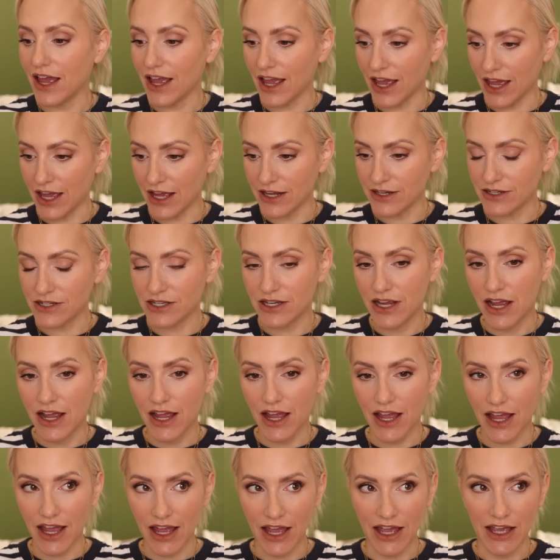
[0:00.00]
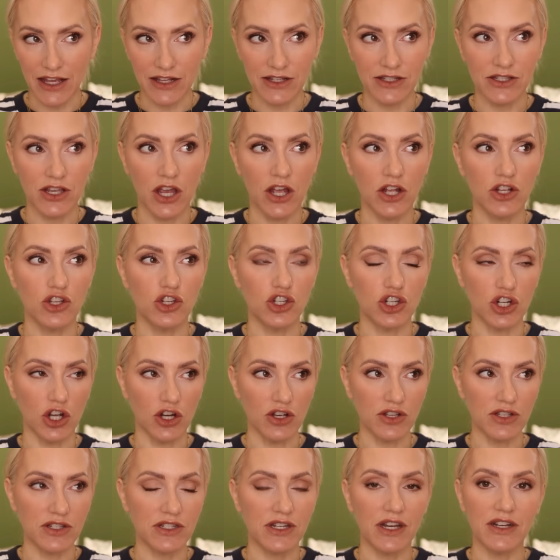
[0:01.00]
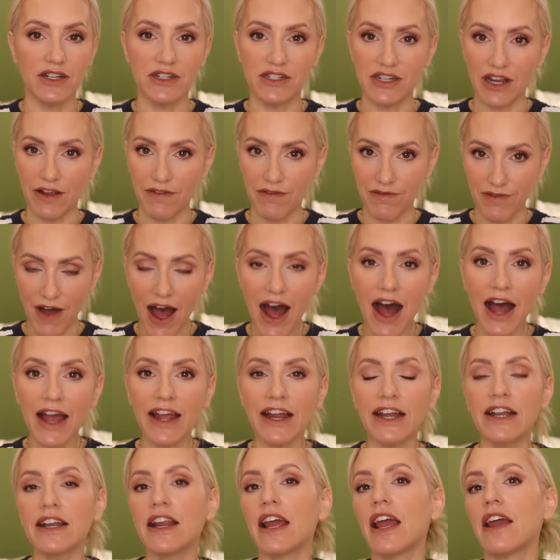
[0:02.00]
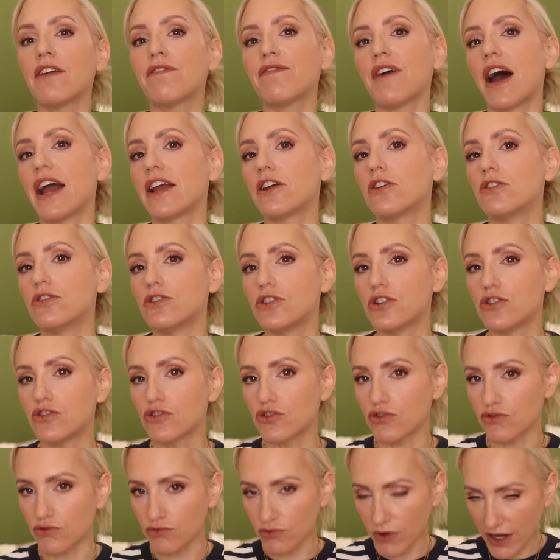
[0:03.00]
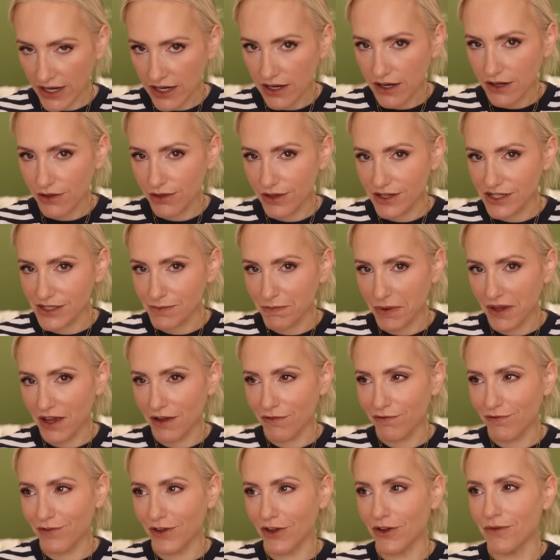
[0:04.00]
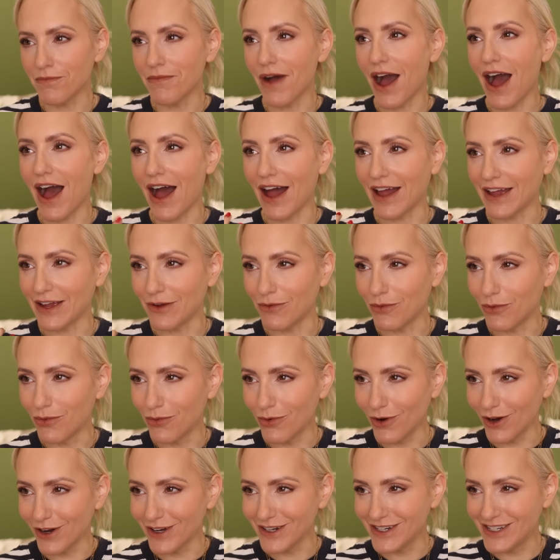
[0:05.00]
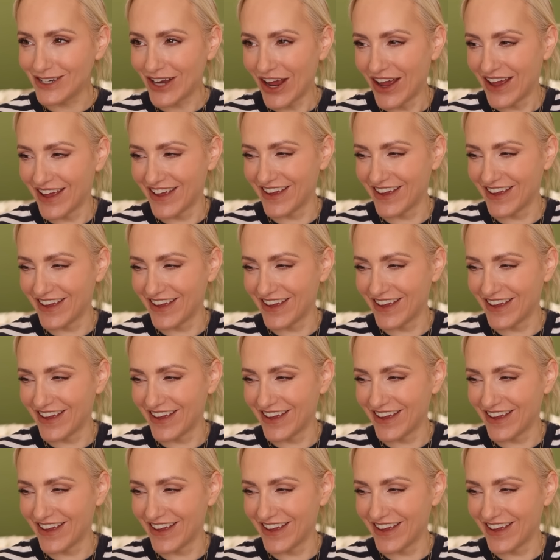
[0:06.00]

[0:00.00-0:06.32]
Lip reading: It is just divine. If I could drink this perfume, I would.